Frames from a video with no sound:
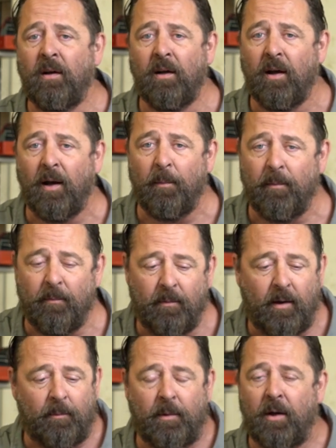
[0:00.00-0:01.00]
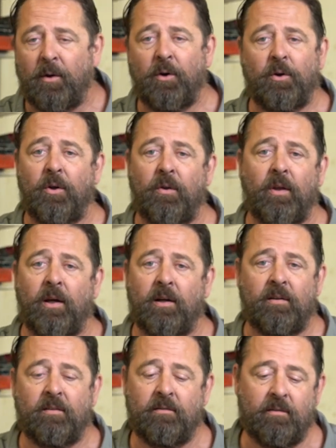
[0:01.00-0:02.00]
I'm not gonna do that.
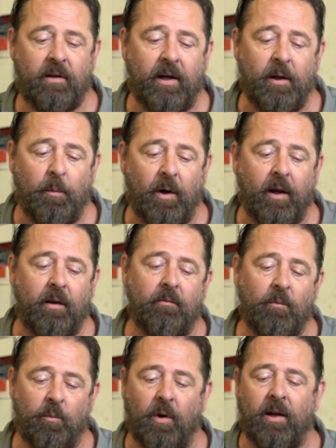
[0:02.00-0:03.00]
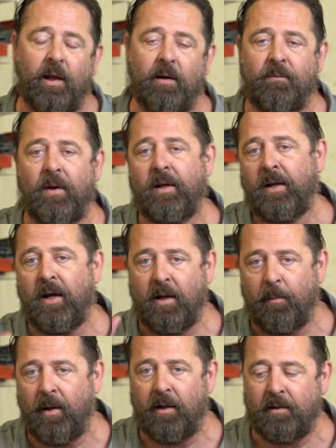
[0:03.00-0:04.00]
Anyway, what I found out
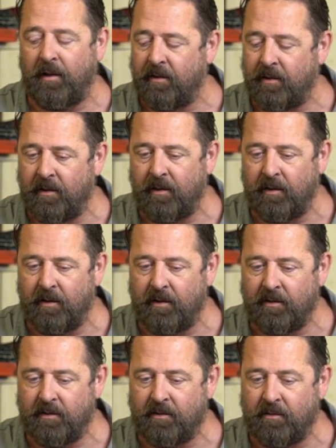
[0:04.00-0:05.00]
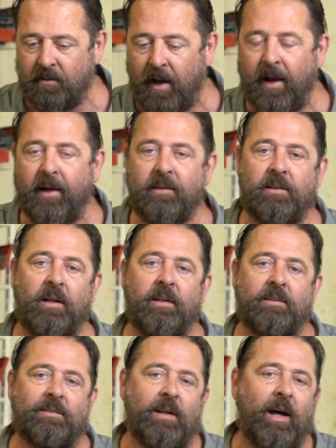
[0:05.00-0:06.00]
about this is, actually
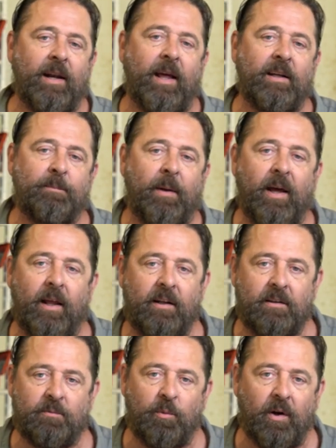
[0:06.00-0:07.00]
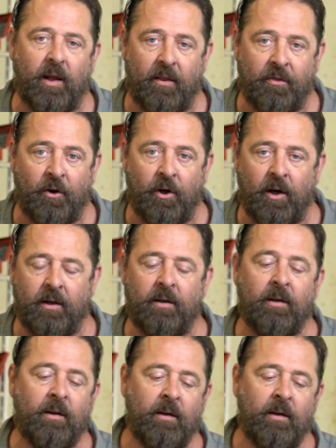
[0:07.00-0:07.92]
it's not as bad as what I thought.